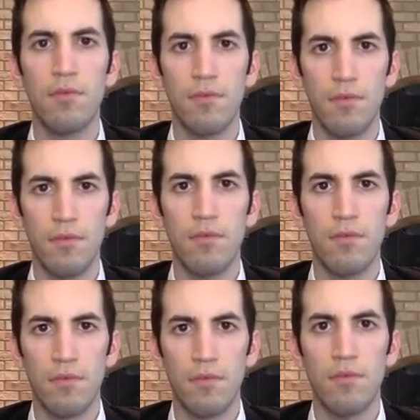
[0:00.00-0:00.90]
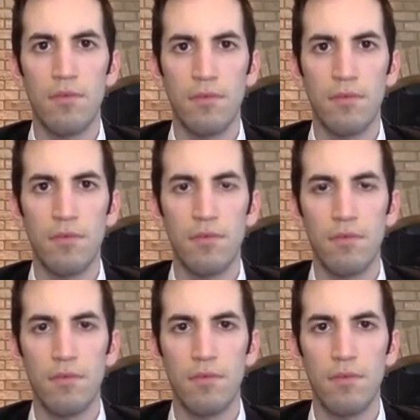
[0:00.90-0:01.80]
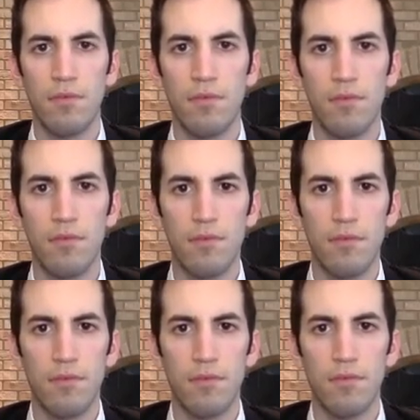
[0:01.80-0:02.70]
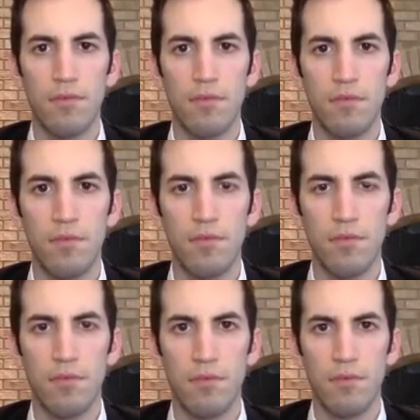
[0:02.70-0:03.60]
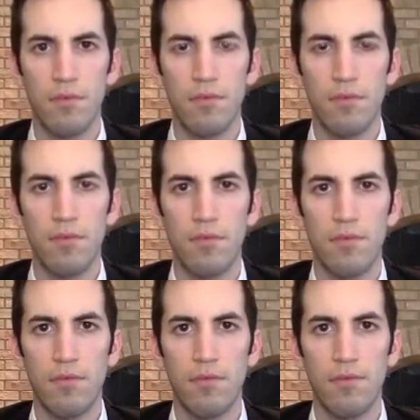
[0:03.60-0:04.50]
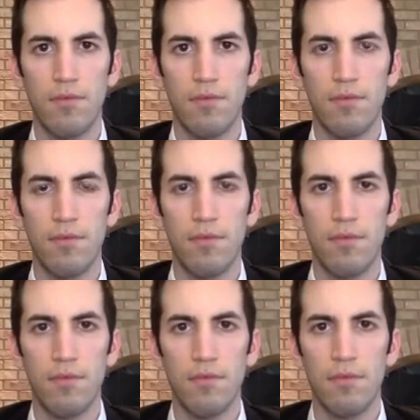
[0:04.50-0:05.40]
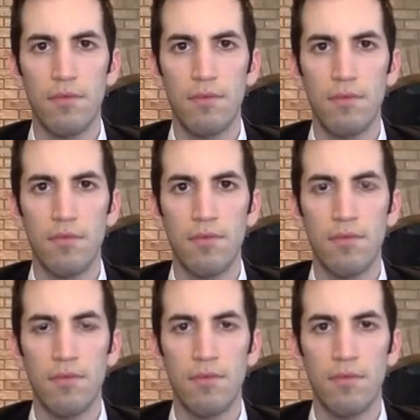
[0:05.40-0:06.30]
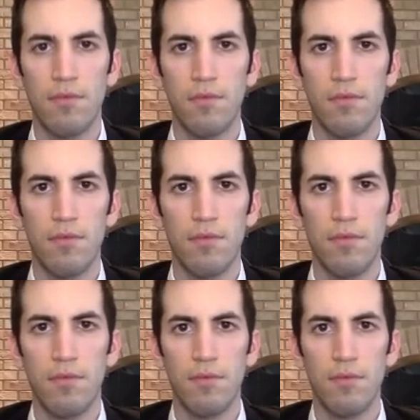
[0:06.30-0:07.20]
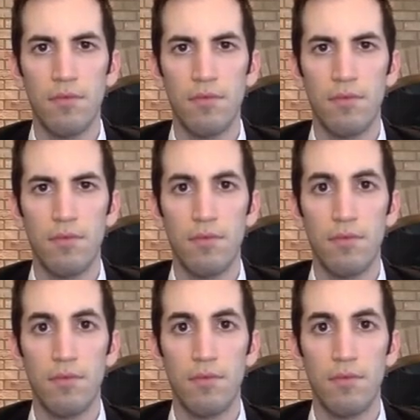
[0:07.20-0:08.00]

(not speaking)